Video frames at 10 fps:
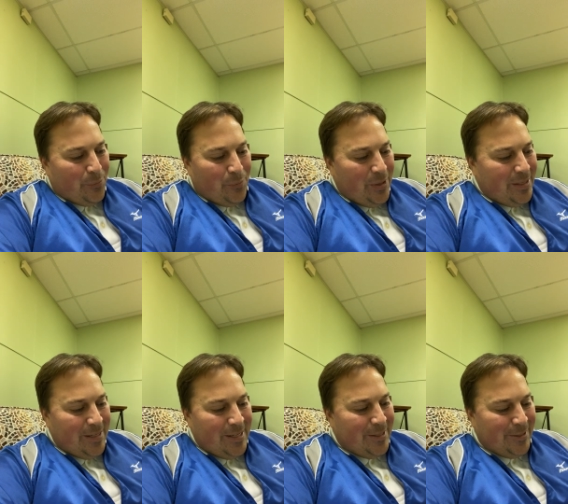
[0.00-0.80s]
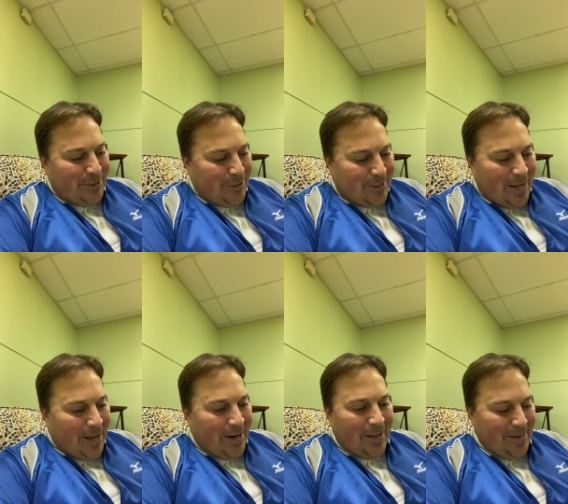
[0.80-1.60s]
we need to just
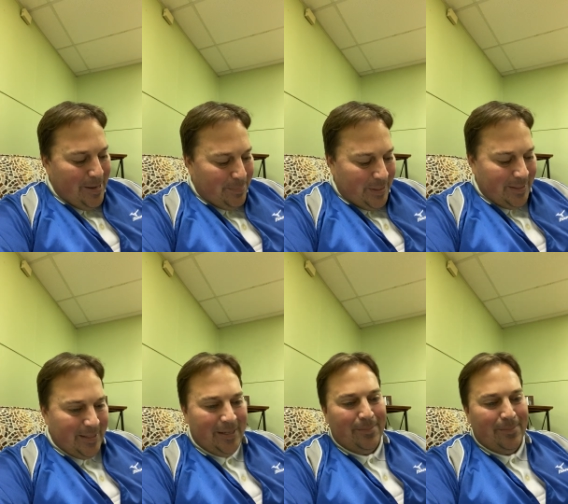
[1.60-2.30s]
kind of nip this in